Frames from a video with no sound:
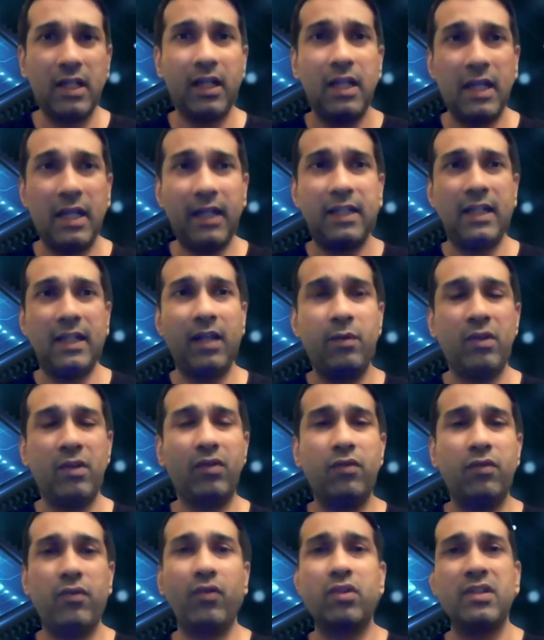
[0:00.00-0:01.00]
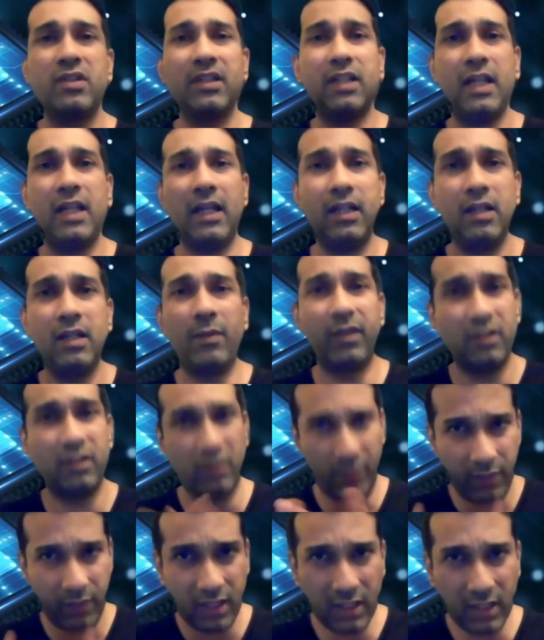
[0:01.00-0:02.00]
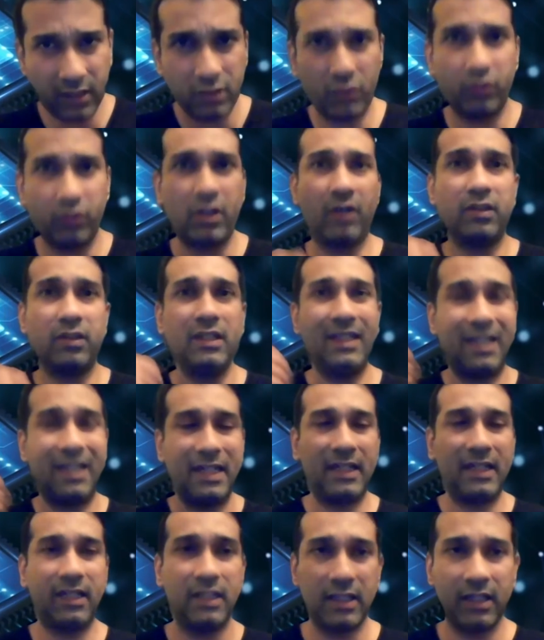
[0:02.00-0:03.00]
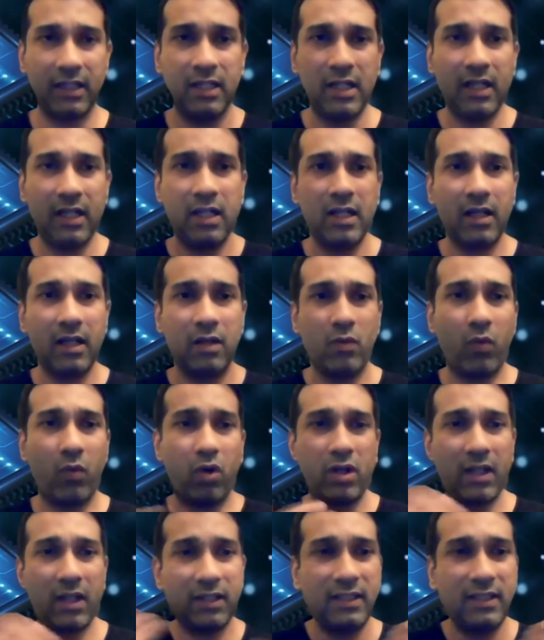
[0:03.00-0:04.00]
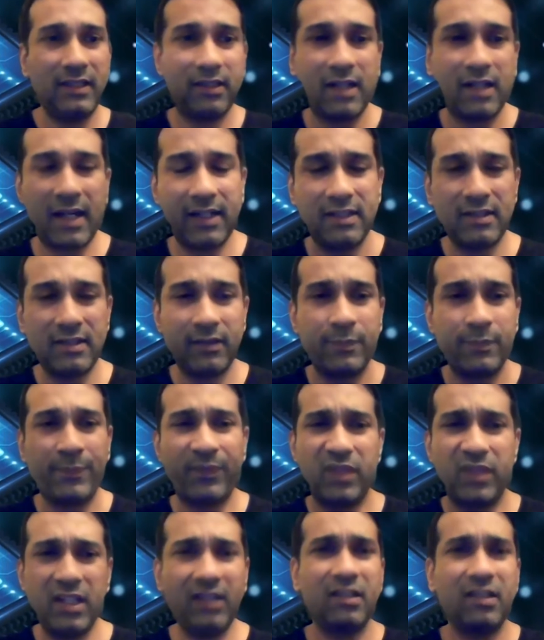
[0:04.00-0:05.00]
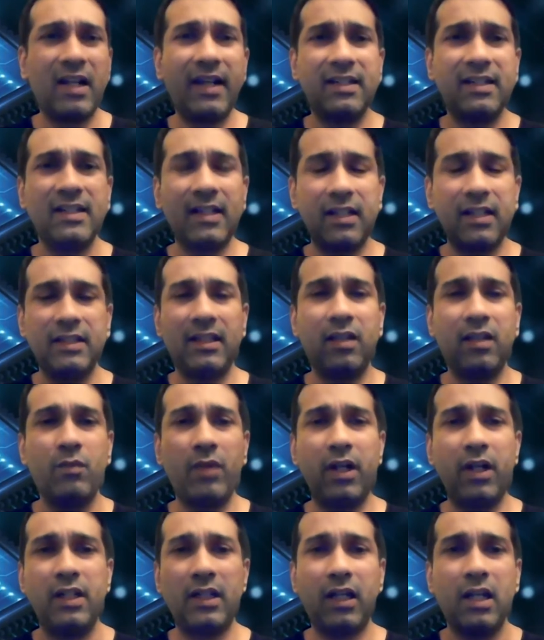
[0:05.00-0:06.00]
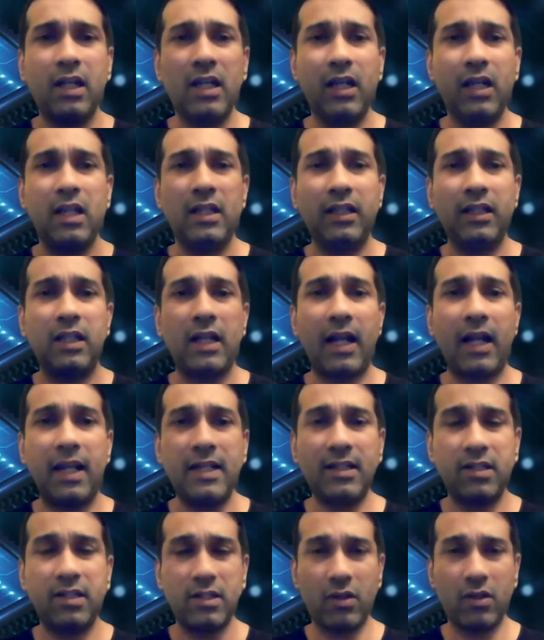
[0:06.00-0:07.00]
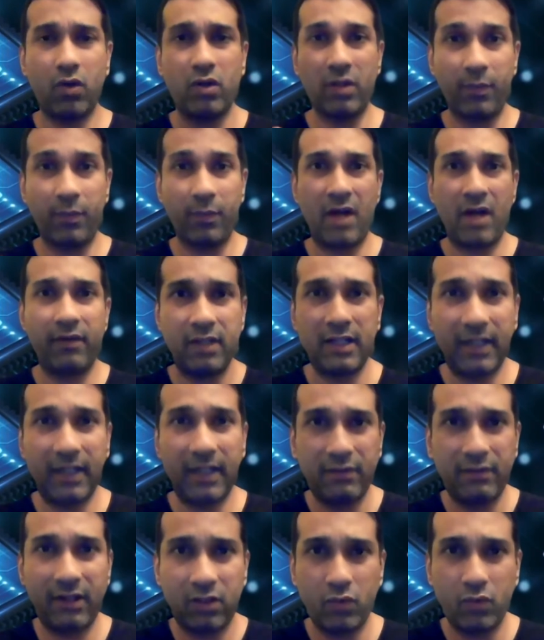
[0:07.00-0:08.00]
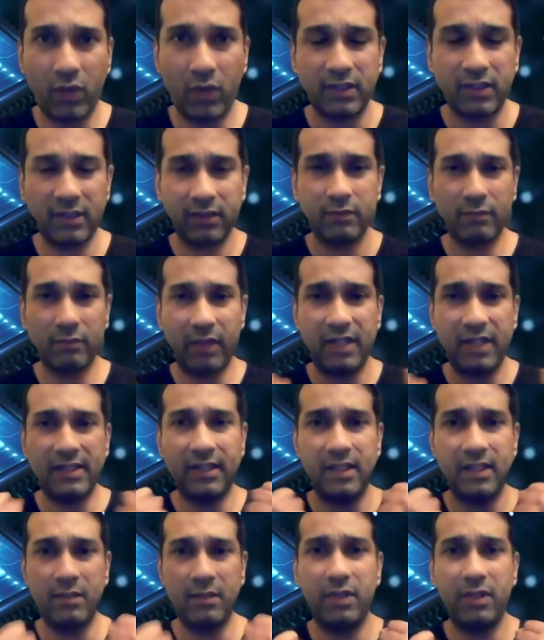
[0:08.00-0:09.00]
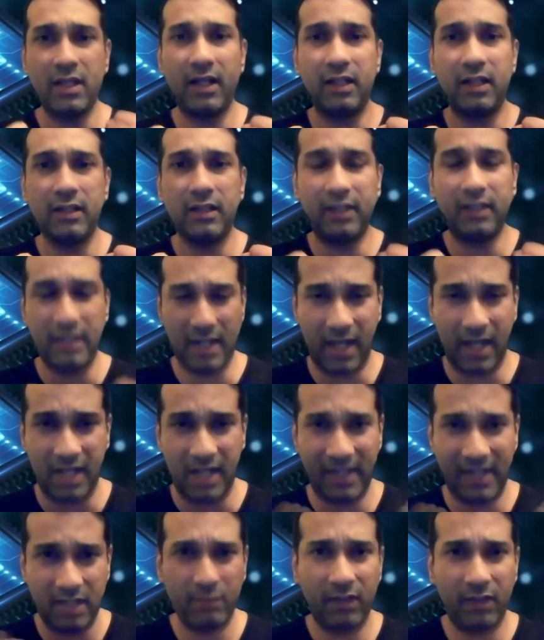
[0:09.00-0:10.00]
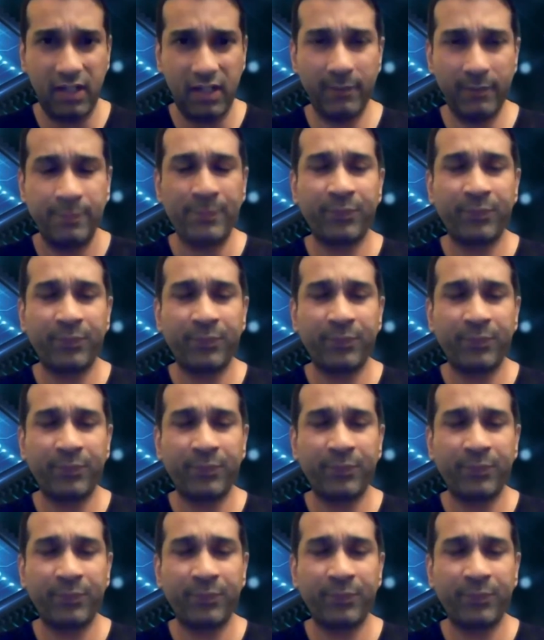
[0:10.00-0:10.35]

It came into force in the month of May 2018. What are these rights? These rights are nothing but the rights or the power given to us by GDPR. They are namely